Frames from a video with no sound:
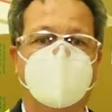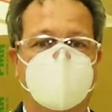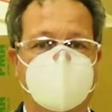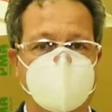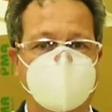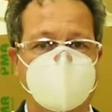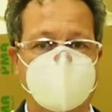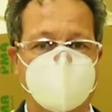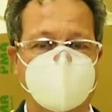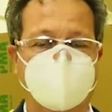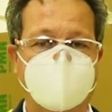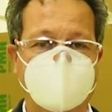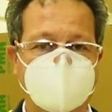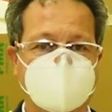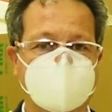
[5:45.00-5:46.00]
to
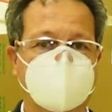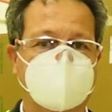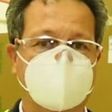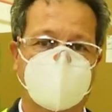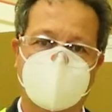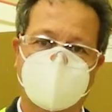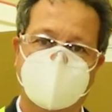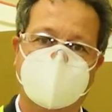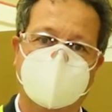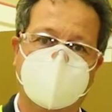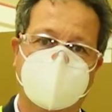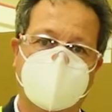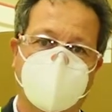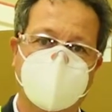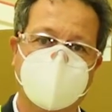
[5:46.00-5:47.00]
manufacture a
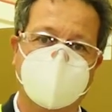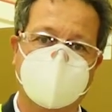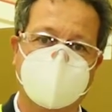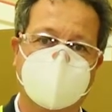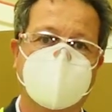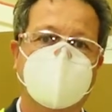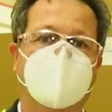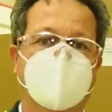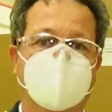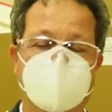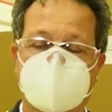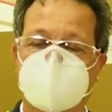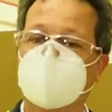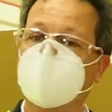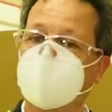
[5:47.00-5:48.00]
corrugated conduit
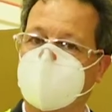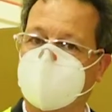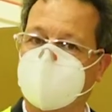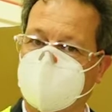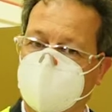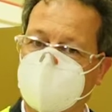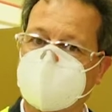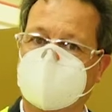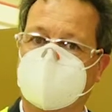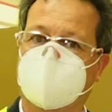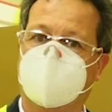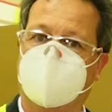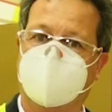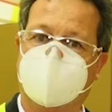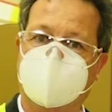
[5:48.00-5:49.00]
which you can use in
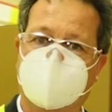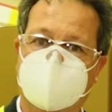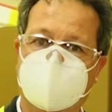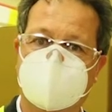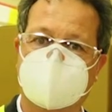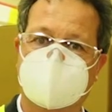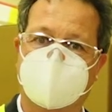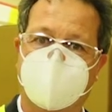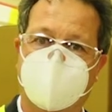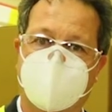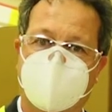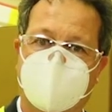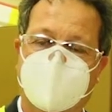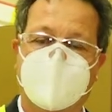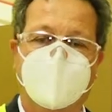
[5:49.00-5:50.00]
your application.
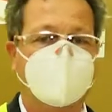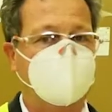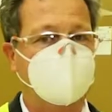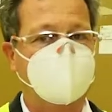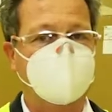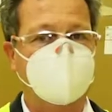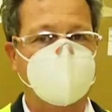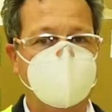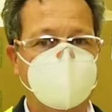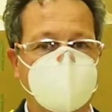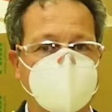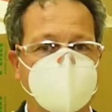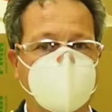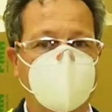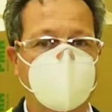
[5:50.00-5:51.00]
That's why we
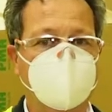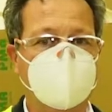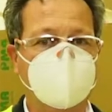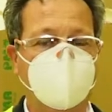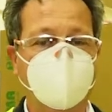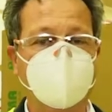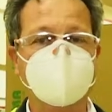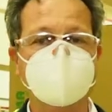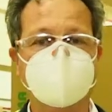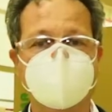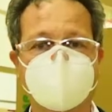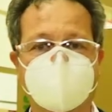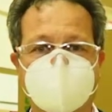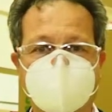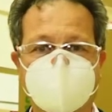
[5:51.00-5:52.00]
have over
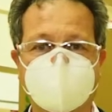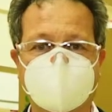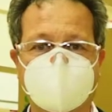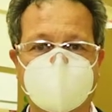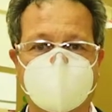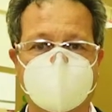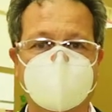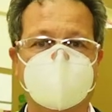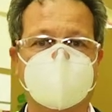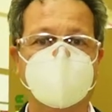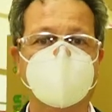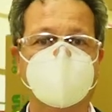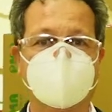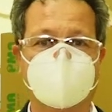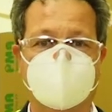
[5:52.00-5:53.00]
160
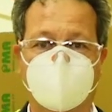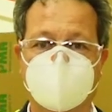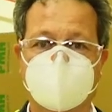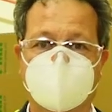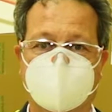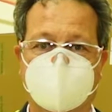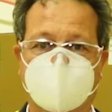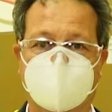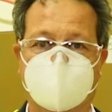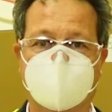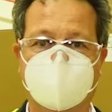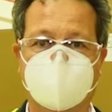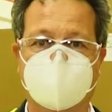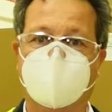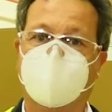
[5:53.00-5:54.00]
different conduits.
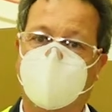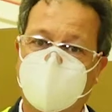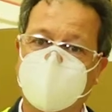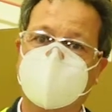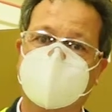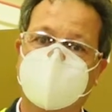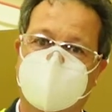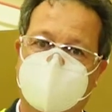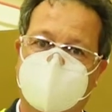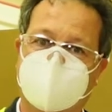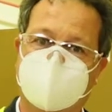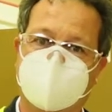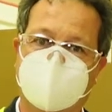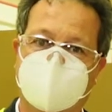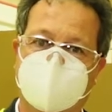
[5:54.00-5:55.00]

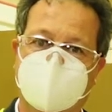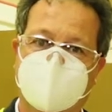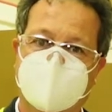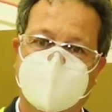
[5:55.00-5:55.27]
160.